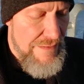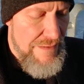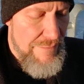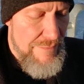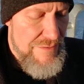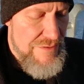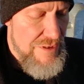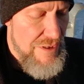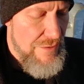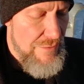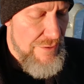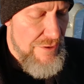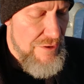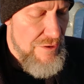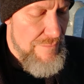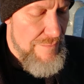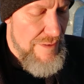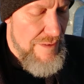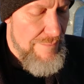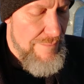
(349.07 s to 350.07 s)
There was no
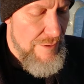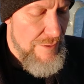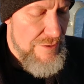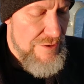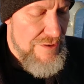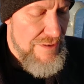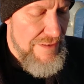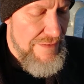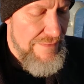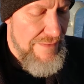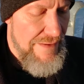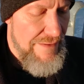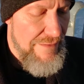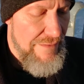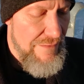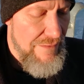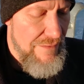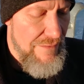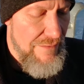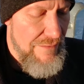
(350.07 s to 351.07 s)
human emotion in there
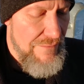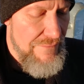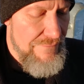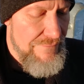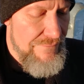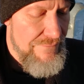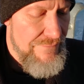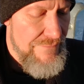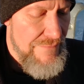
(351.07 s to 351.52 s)
at all.